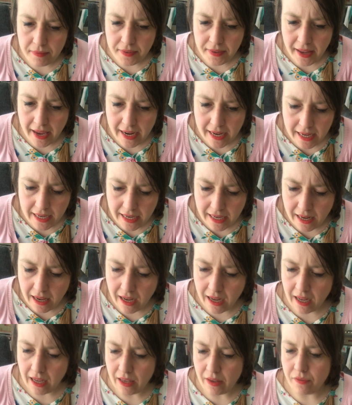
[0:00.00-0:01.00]
daily
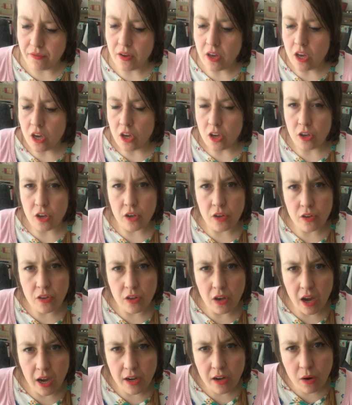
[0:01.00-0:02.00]
life. Because
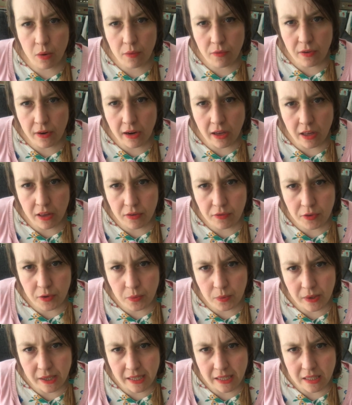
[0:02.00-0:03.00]
I know over the last few
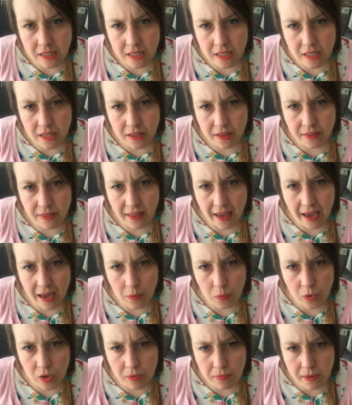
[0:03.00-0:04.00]
weeks
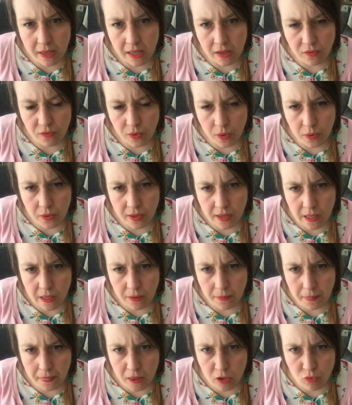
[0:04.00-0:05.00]
that we've been focusing
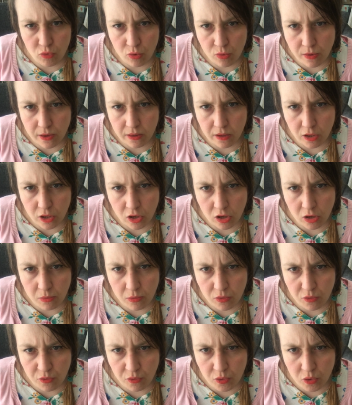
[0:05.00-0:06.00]
on drawing the
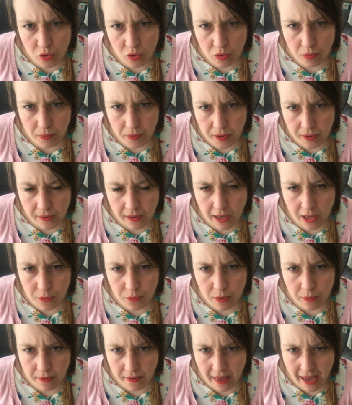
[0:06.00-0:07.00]
human form. So last
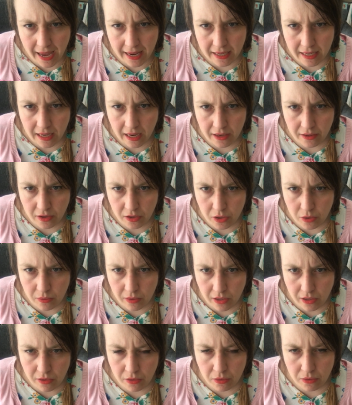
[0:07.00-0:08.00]
week with Annie, I know you
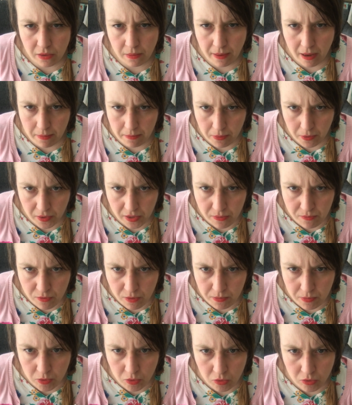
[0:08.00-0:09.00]
learned all about body
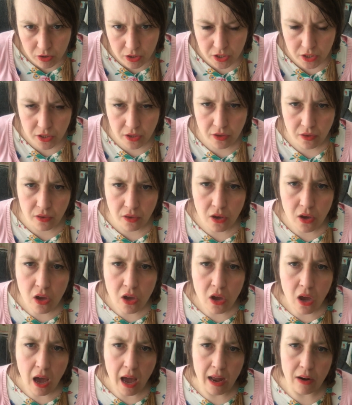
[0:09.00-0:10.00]
proportions
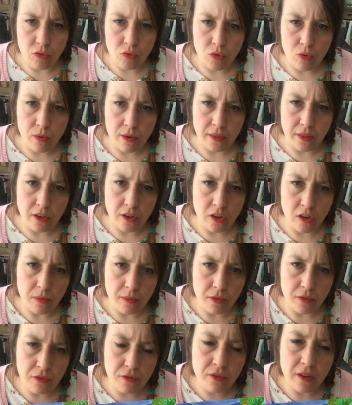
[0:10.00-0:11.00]
and drawing the
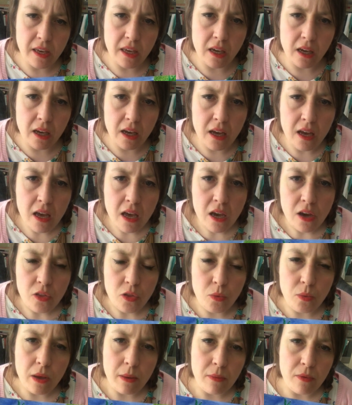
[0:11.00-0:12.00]
human figure.
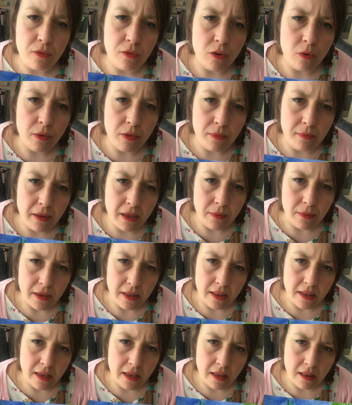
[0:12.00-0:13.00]
The week before with me, we
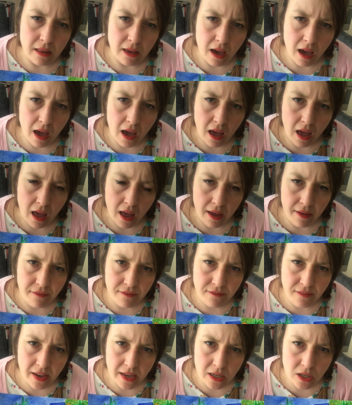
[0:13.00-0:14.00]
did
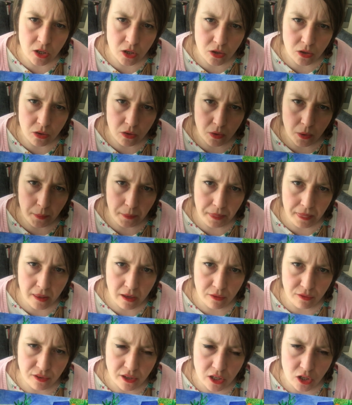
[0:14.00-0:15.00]
facial
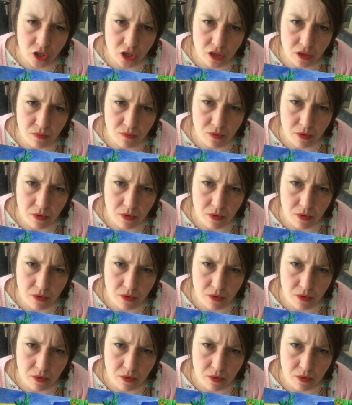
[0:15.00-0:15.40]
features and